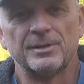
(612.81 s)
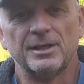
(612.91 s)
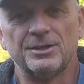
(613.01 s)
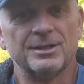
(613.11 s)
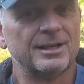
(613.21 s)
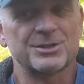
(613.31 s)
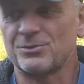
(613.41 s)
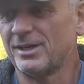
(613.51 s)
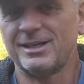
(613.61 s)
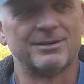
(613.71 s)
And you didn't ask
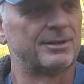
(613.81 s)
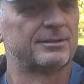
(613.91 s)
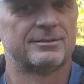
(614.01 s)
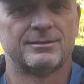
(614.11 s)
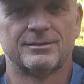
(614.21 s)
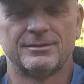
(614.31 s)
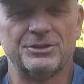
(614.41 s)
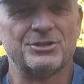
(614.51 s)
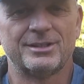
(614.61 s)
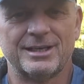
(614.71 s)
for any of it.
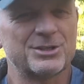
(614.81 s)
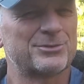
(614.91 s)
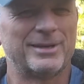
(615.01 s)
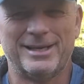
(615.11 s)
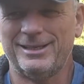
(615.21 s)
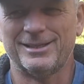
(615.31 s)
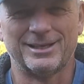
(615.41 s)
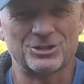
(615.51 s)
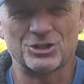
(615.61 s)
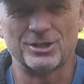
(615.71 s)
You didn't ask for any of
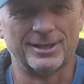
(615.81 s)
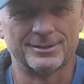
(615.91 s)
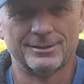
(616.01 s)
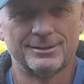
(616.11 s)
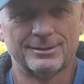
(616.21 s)
that shit.